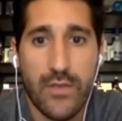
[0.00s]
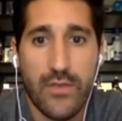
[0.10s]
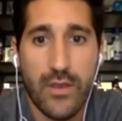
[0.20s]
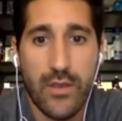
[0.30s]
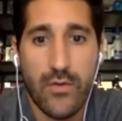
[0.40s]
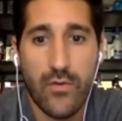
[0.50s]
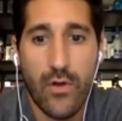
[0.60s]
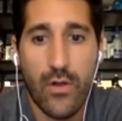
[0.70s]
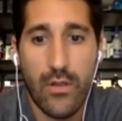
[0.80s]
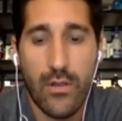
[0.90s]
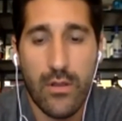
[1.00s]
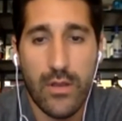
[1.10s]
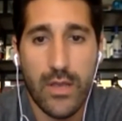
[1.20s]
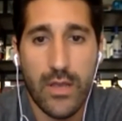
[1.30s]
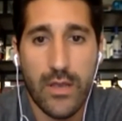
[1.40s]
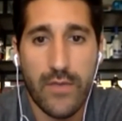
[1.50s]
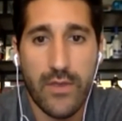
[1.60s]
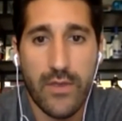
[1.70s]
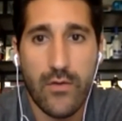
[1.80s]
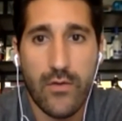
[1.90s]
Thank you all.
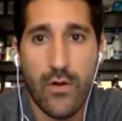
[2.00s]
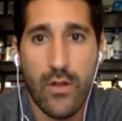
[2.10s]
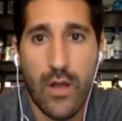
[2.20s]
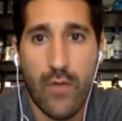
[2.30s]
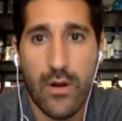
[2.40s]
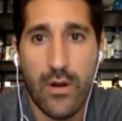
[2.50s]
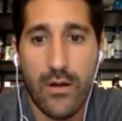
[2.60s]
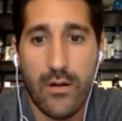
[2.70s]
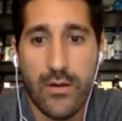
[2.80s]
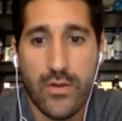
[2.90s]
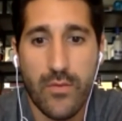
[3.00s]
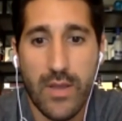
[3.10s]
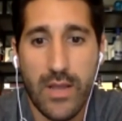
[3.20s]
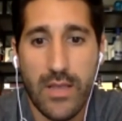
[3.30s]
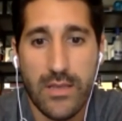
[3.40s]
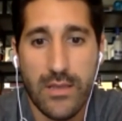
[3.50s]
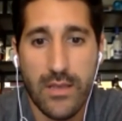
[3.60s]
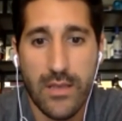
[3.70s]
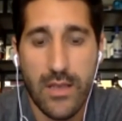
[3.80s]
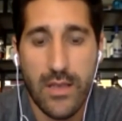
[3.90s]
Thank you all our sommeliers,
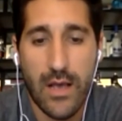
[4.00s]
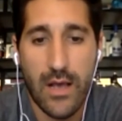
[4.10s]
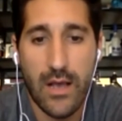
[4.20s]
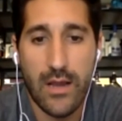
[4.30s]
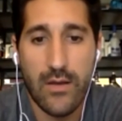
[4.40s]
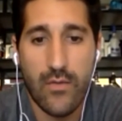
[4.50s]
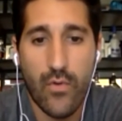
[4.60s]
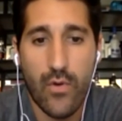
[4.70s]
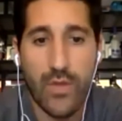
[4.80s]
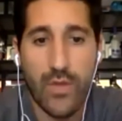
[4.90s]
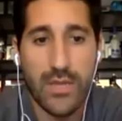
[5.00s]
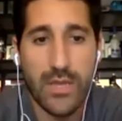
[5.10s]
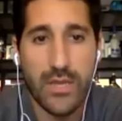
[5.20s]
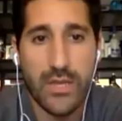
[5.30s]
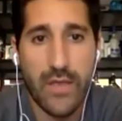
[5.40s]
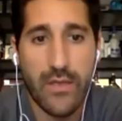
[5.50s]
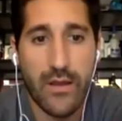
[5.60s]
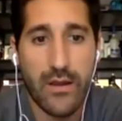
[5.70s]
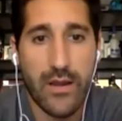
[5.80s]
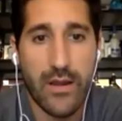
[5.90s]
and we will see each
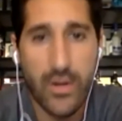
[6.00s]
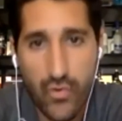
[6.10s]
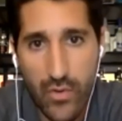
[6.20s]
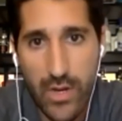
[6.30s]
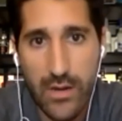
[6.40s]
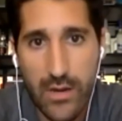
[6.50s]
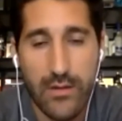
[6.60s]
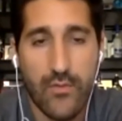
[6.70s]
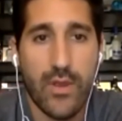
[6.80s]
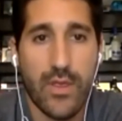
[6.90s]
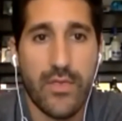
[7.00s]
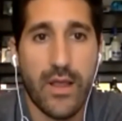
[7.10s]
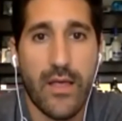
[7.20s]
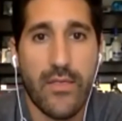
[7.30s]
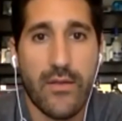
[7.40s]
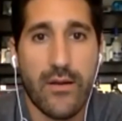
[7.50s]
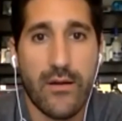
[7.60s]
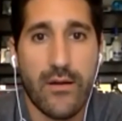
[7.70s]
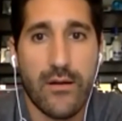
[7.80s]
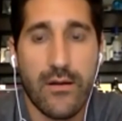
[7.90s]
other next week with another